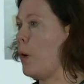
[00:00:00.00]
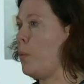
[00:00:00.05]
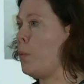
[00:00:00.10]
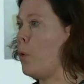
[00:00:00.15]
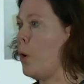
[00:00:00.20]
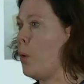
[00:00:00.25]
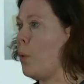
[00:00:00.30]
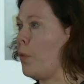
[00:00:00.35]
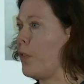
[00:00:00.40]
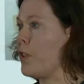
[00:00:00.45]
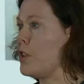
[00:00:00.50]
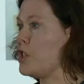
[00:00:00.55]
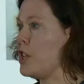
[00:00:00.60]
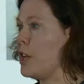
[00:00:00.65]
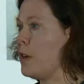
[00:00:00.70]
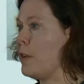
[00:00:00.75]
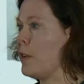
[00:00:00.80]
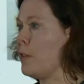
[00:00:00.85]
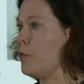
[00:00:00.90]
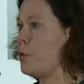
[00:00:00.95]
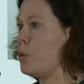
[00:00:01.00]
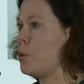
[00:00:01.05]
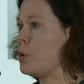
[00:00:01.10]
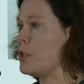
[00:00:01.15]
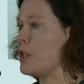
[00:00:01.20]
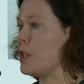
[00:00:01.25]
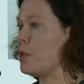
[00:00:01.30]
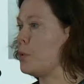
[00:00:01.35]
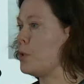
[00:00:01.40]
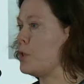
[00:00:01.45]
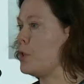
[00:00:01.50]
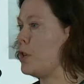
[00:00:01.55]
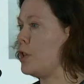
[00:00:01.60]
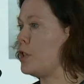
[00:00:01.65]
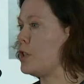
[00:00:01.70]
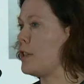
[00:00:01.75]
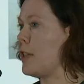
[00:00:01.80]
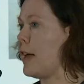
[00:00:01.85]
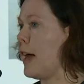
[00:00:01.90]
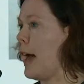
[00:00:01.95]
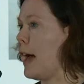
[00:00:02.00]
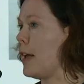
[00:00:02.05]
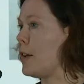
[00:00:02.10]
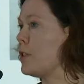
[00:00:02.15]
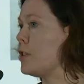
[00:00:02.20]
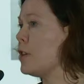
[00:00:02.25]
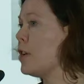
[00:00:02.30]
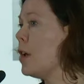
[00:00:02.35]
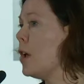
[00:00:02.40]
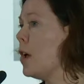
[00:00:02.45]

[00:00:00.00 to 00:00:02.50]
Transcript: what the shearing forces would do to the hand,